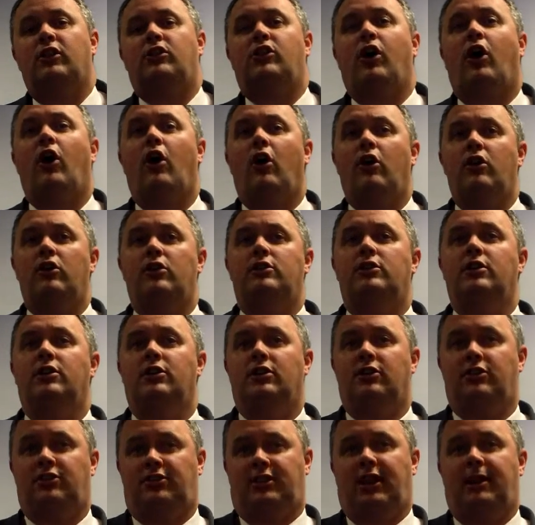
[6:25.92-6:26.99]
The
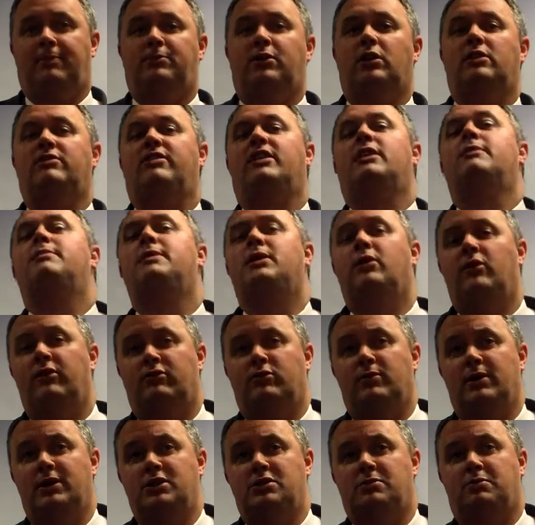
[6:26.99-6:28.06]
third step to developing your
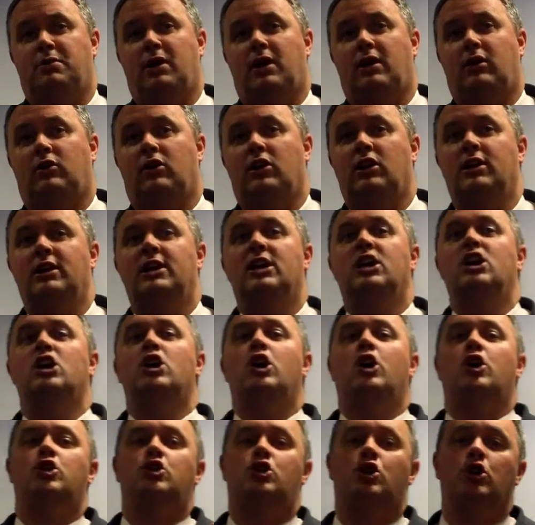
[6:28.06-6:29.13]
information product:
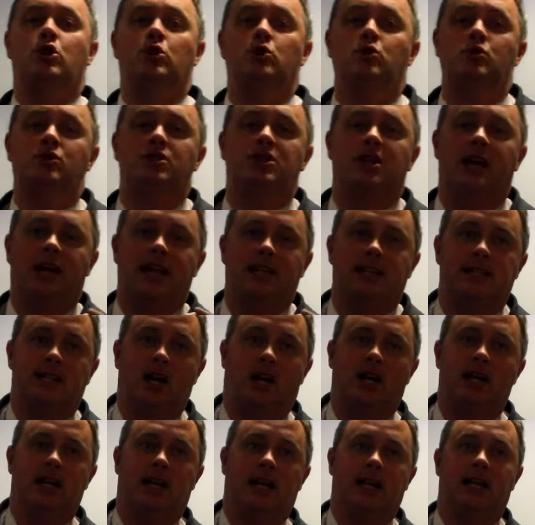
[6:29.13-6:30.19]
choose a
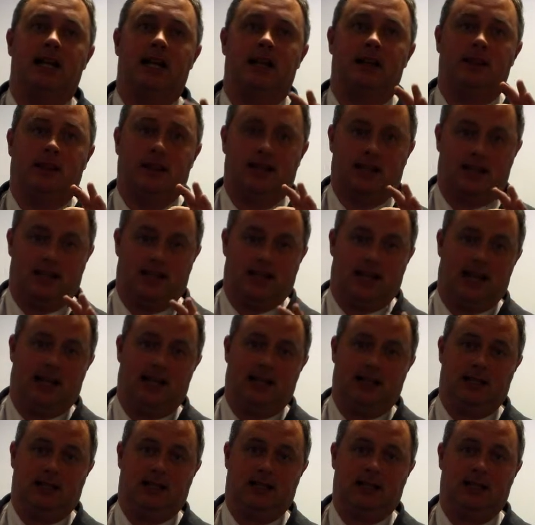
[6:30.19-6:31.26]
title that
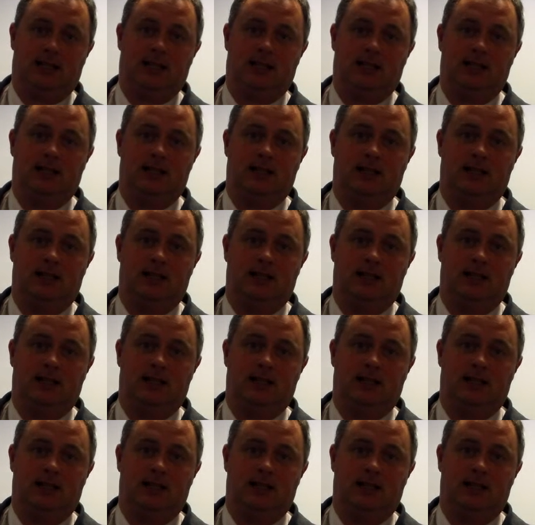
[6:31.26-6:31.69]
sells.